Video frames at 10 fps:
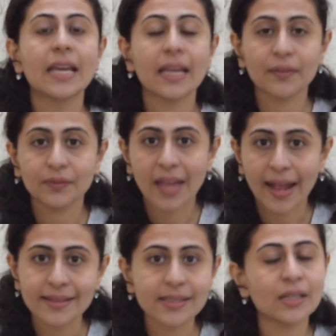if
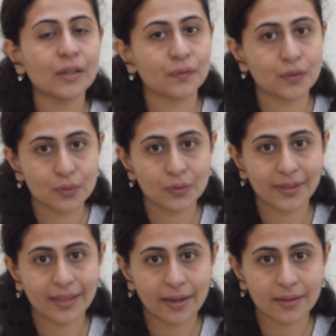that's the
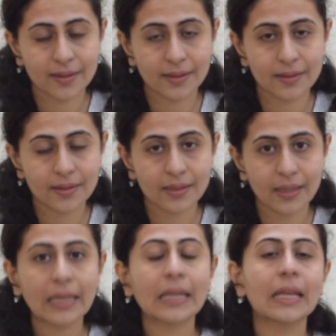confusion that is
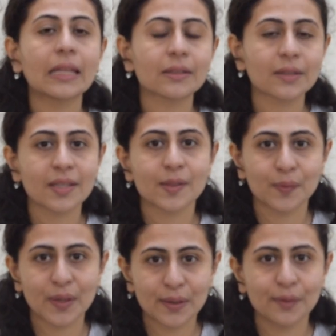existing, in today's
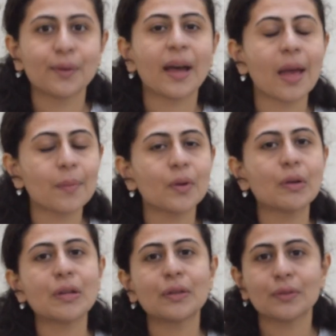video, I'm
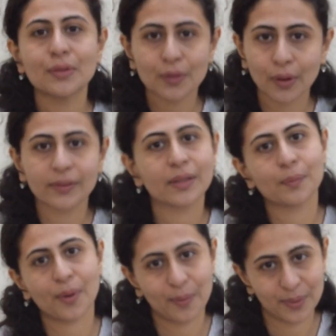going to solve
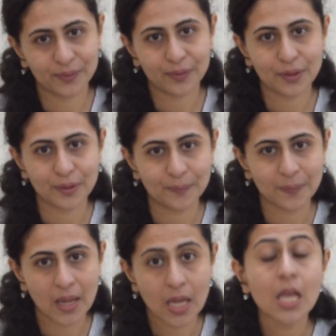that problem for you.
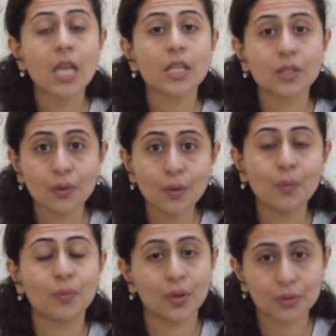So,
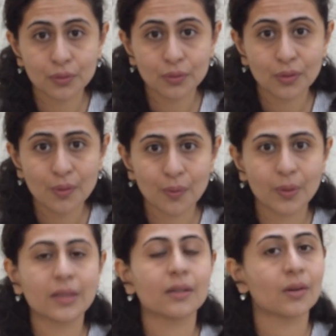want to know
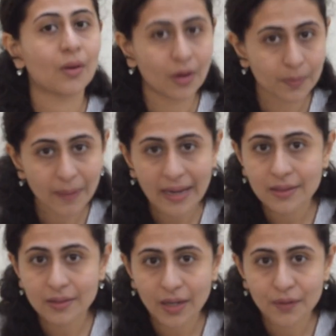whether hot pack
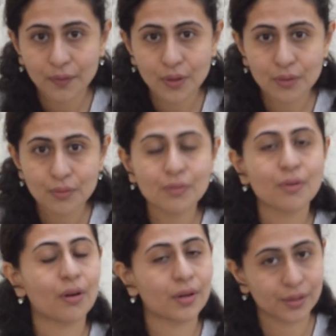is right for you
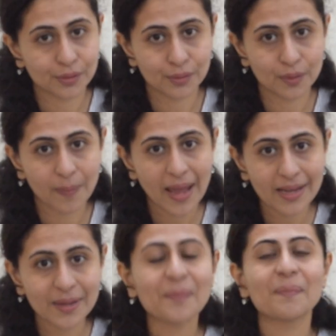or else cold pack?
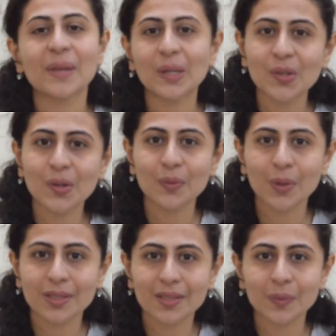Make sure to
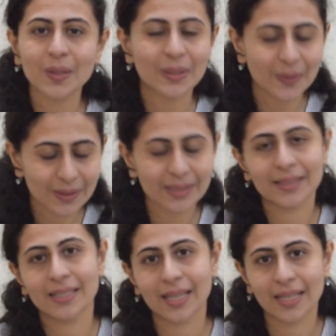watch this video
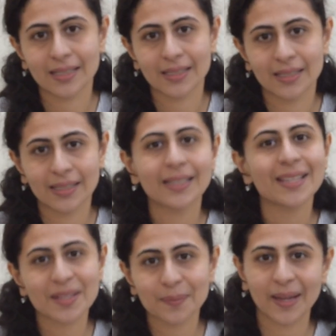till the end.
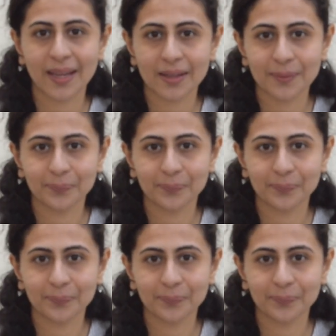Let's begin.